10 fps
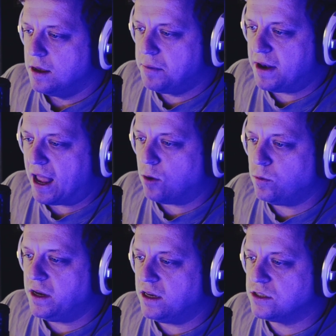But now
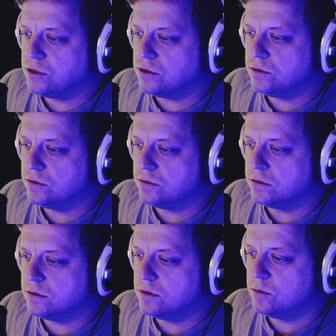we need to
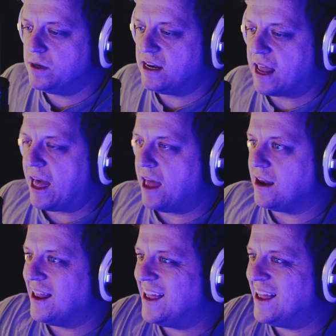add an